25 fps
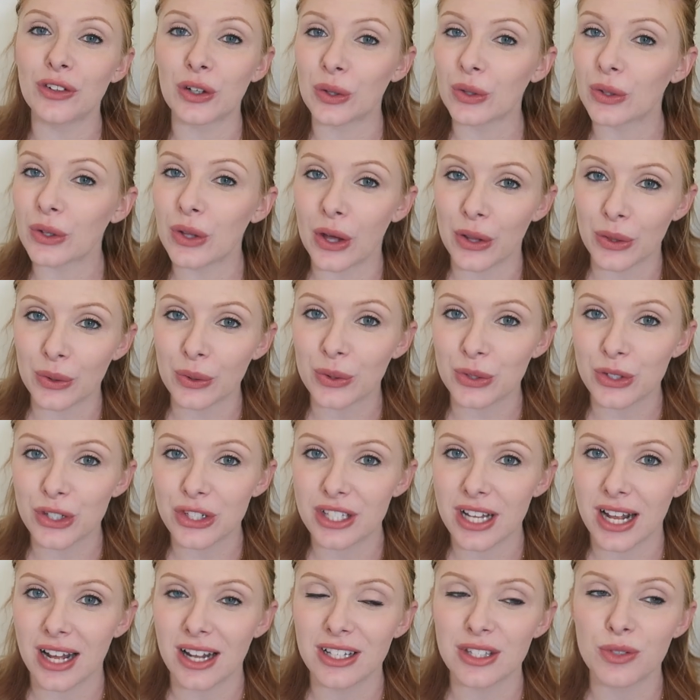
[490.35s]
your other
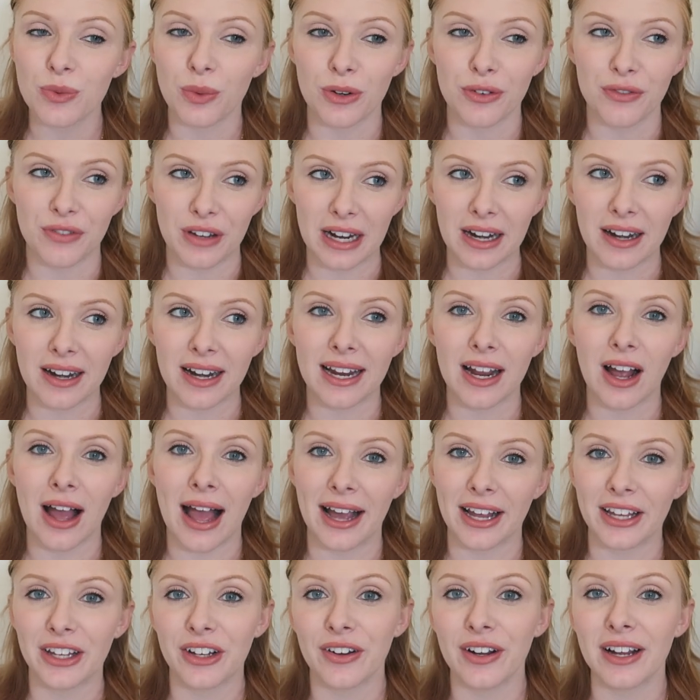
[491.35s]
ultrasounds were very
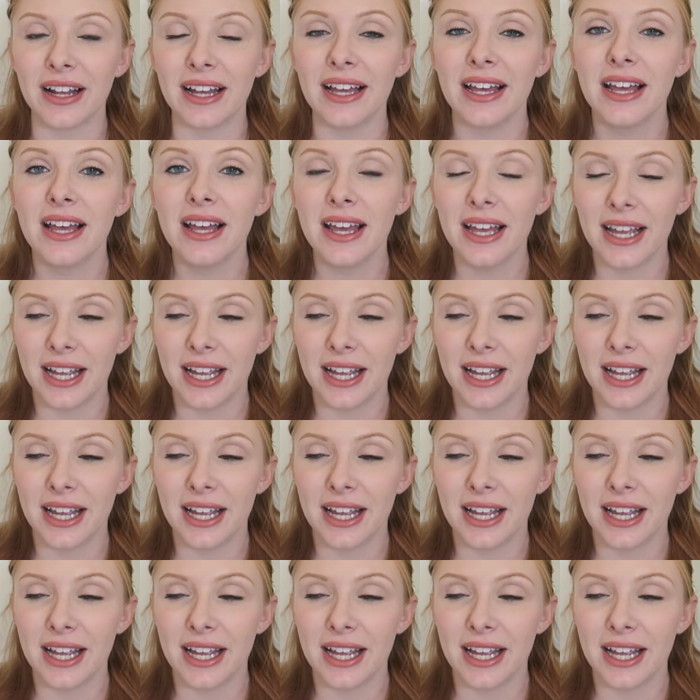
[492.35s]
accurate